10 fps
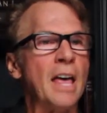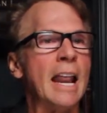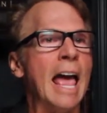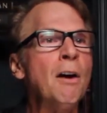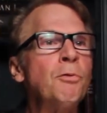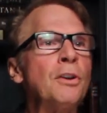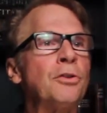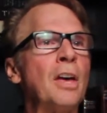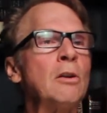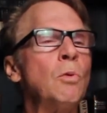that
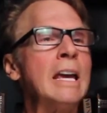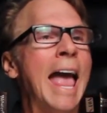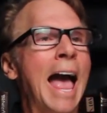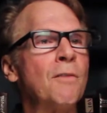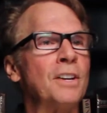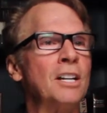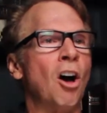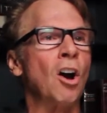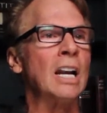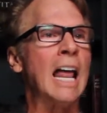everything we have in
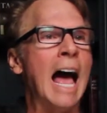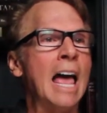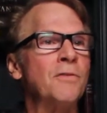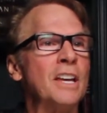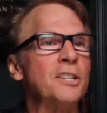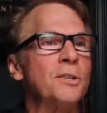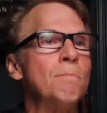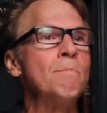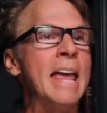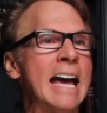our life is
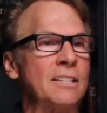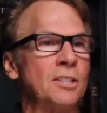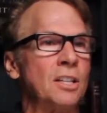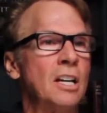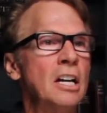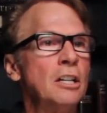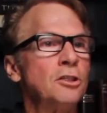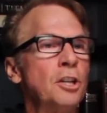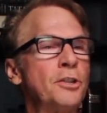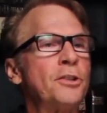meant
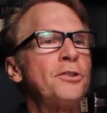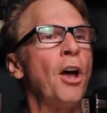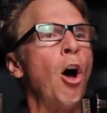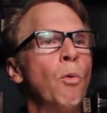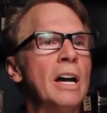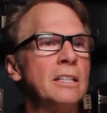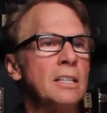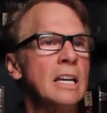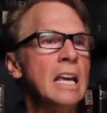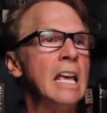to sow
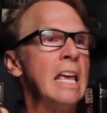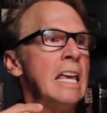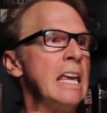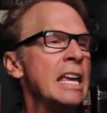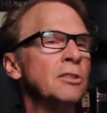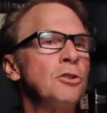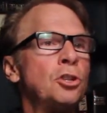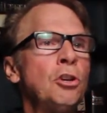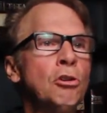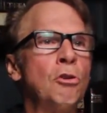it
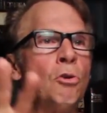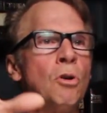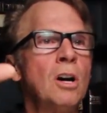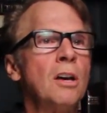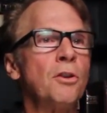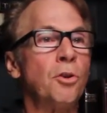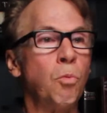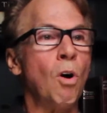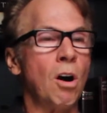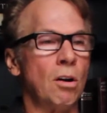into the
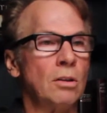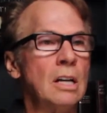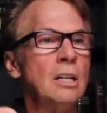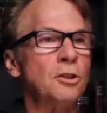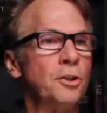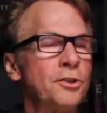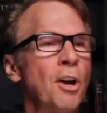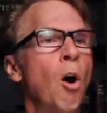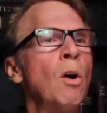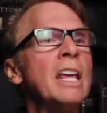world to
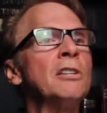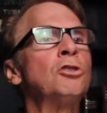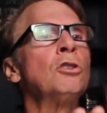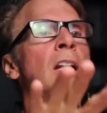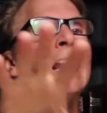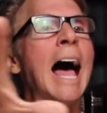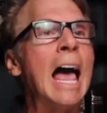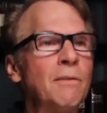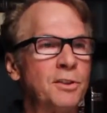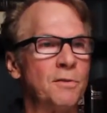sow it into the
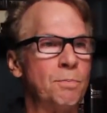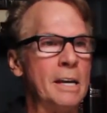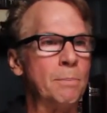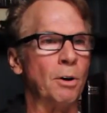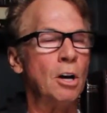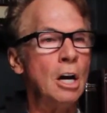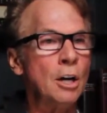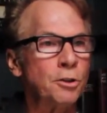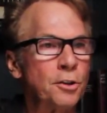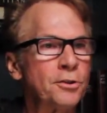lives of people,
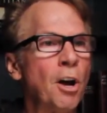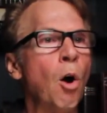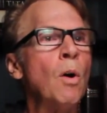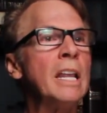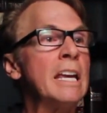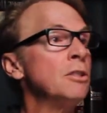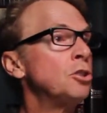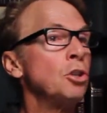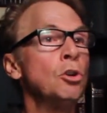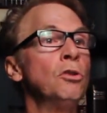to sow it
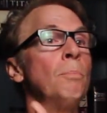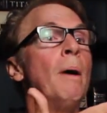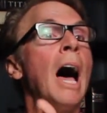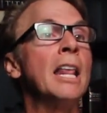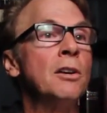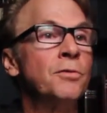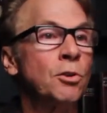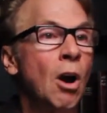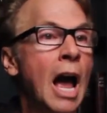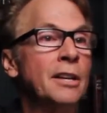into the body of
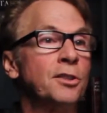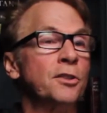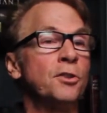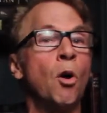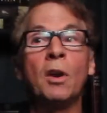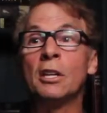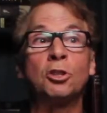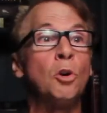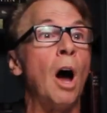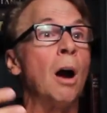Christ, to sow it
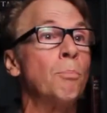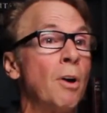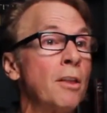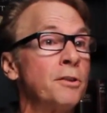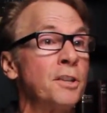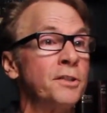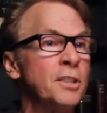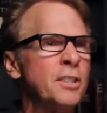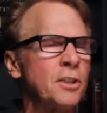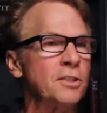into our brothers and
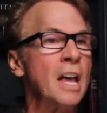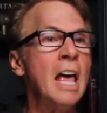sisters.